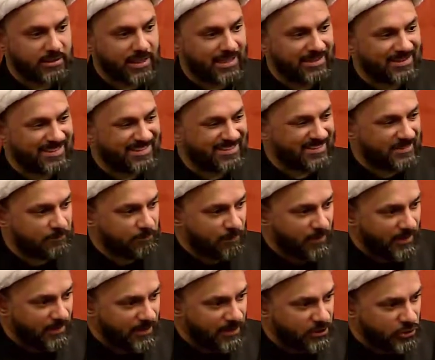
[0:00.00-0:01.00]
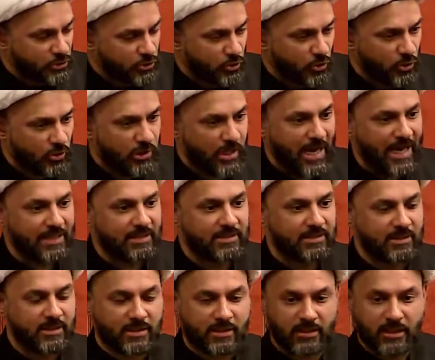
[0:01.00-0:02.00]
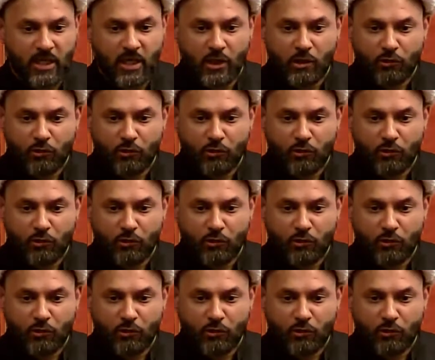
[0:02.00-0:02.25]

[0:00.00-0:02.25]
that the spiritual and the